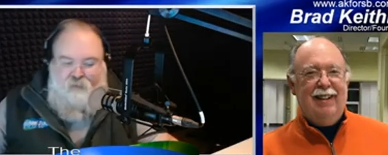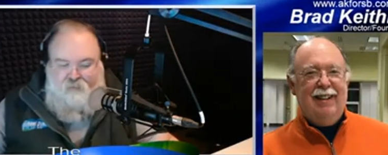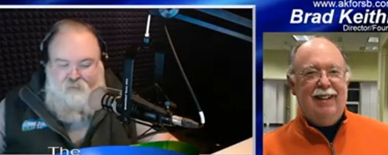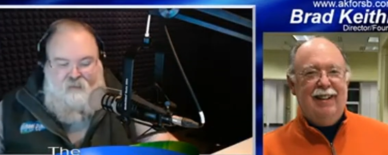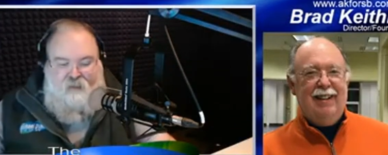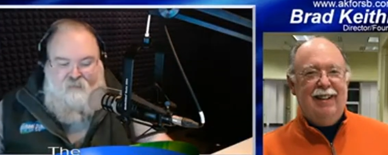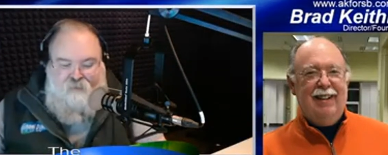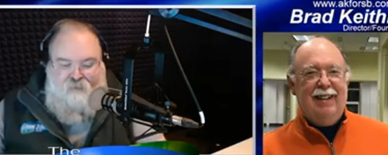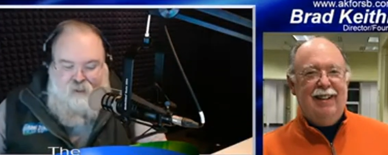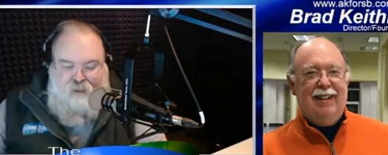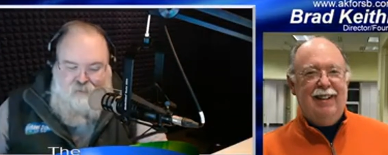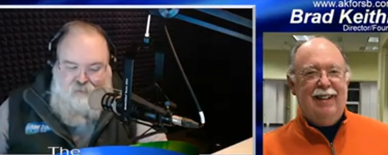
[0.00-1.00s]
Speaker 1: didn't have a
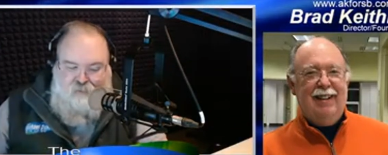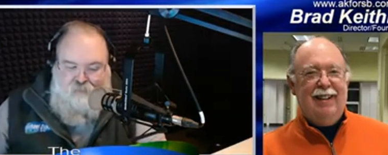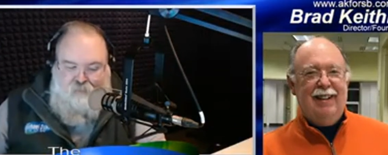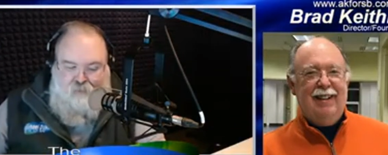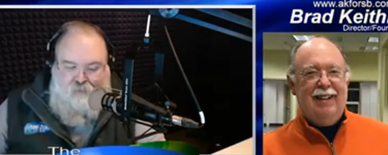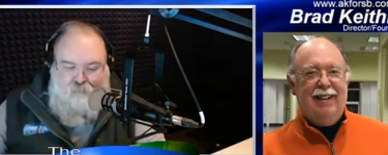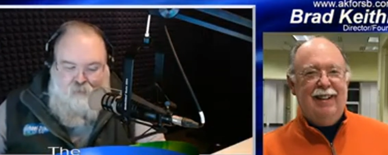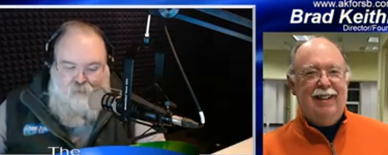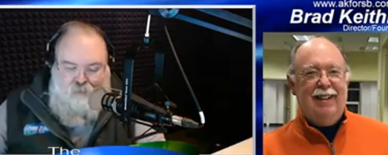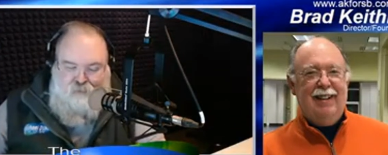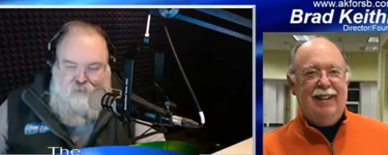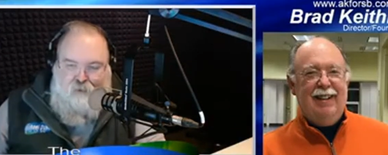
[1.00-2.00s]
chance in the long run
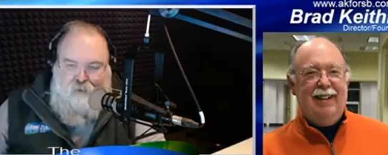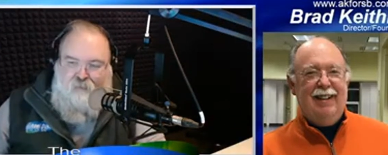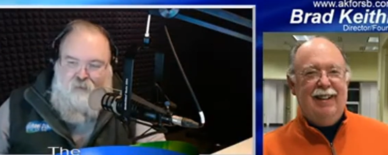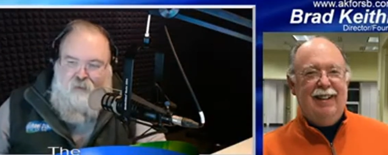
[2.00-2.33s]
once COVID